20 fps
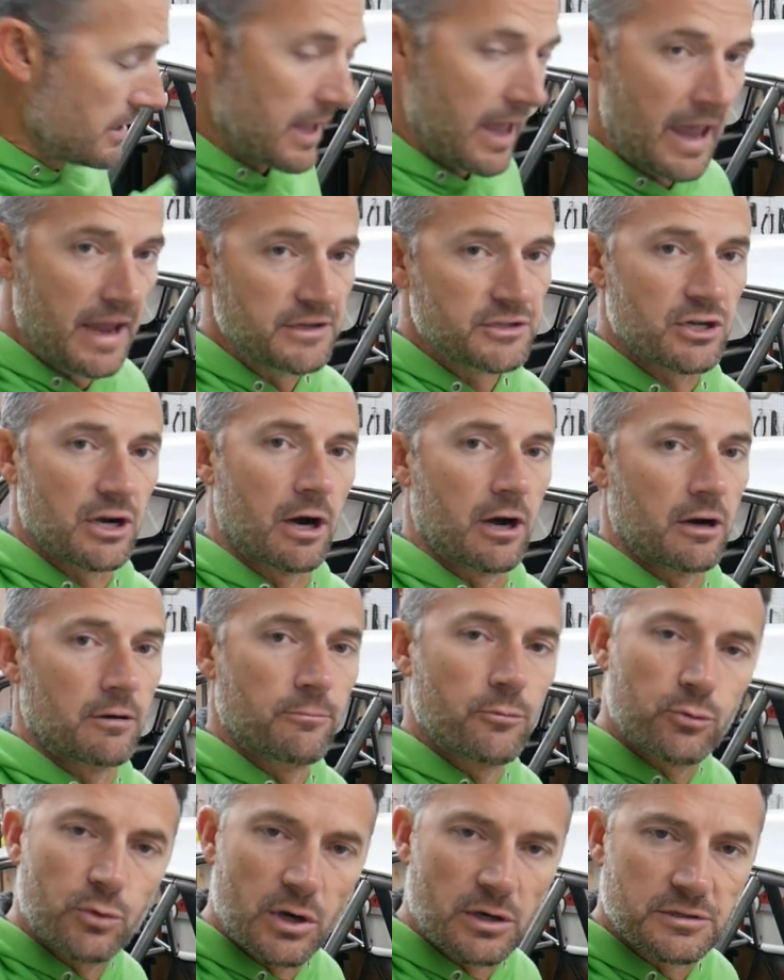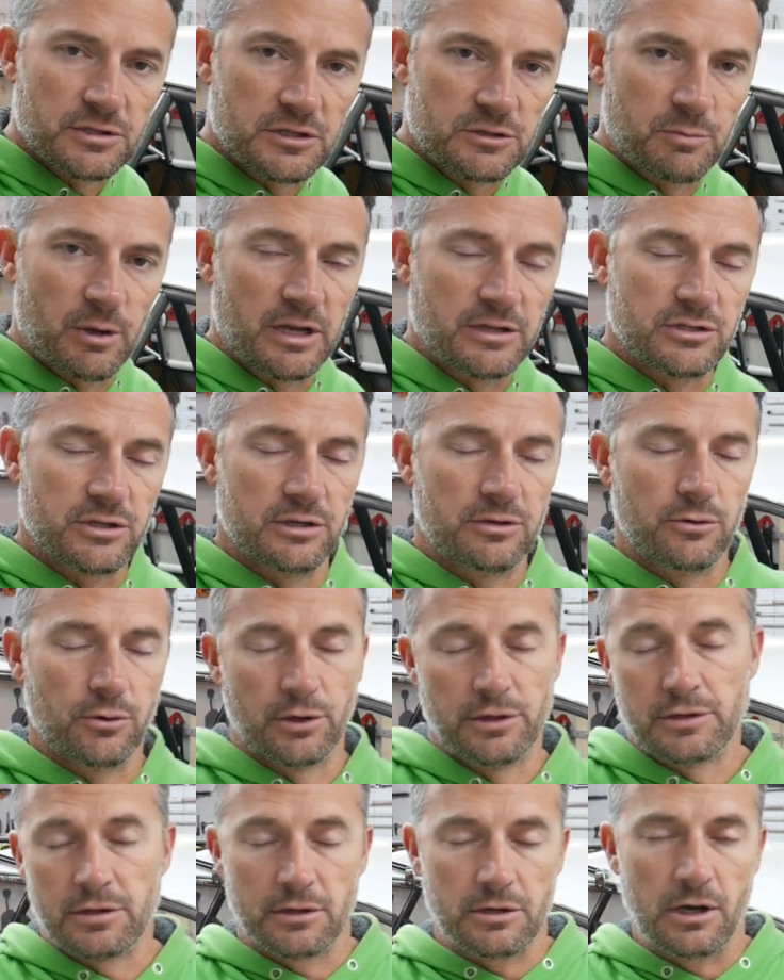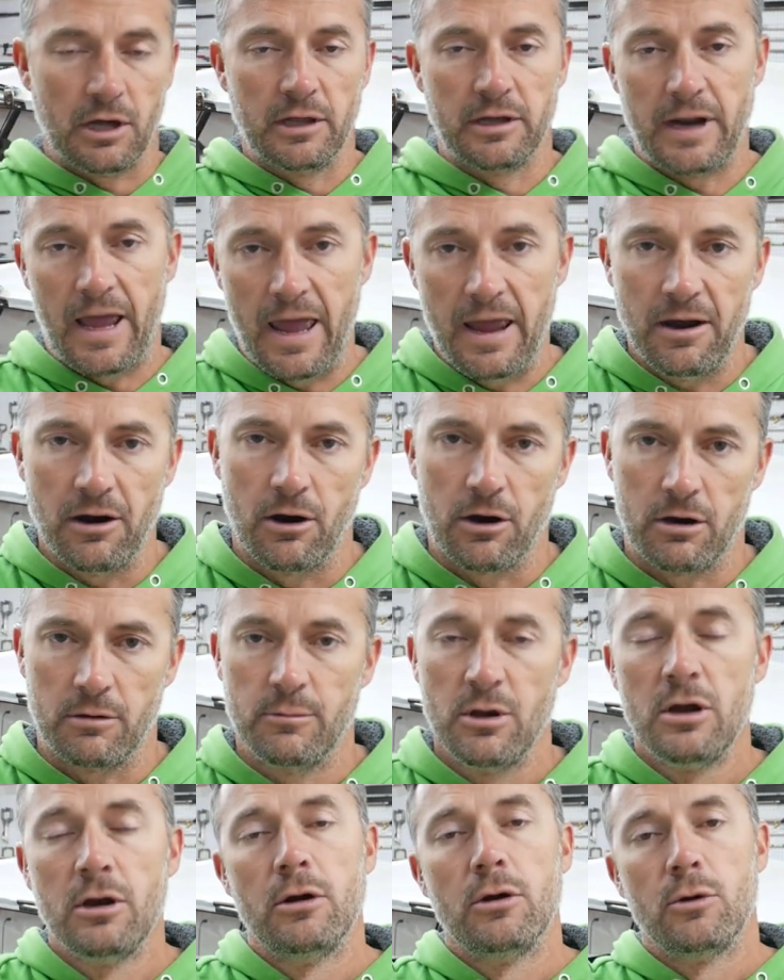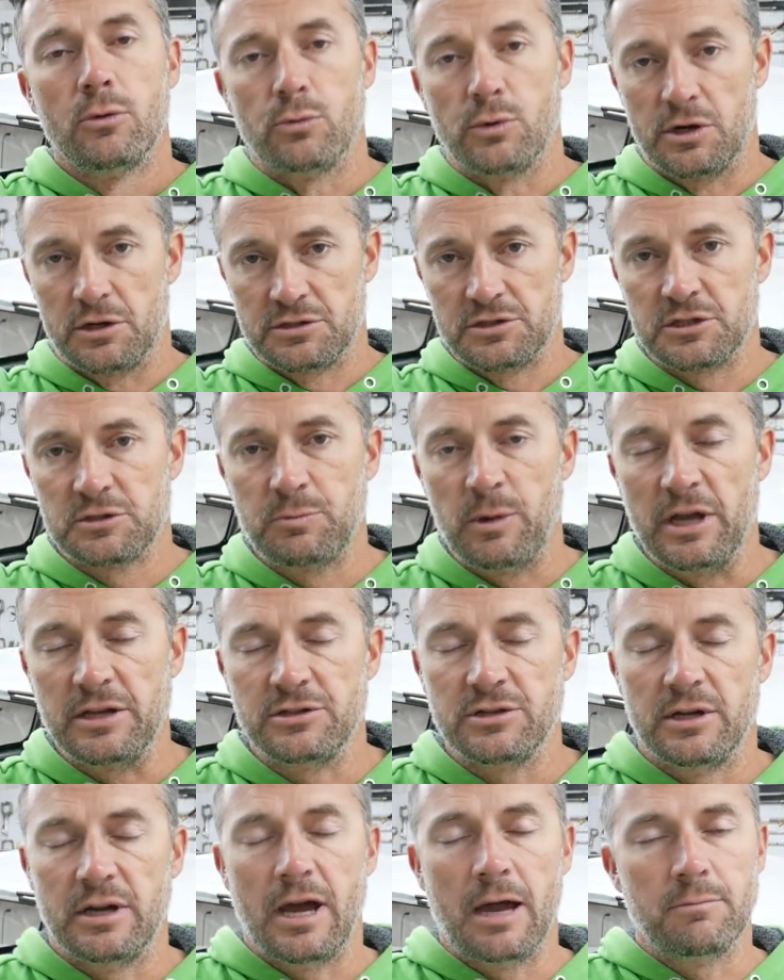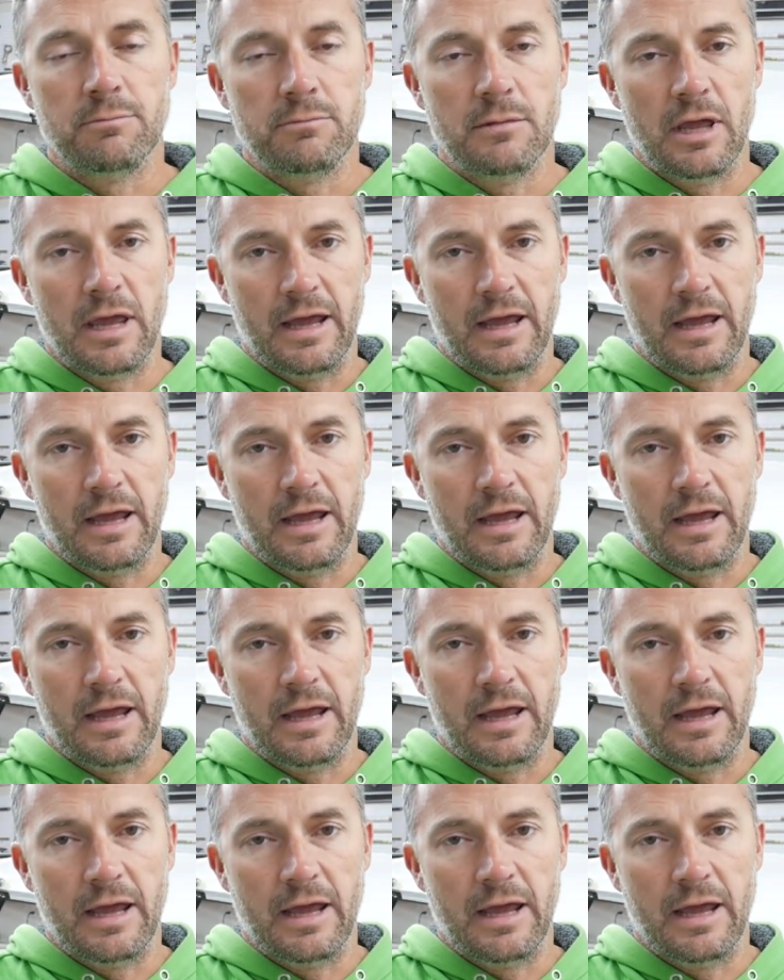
H-arm rear suspension, or you could call it A-arm rear suspension, I'm,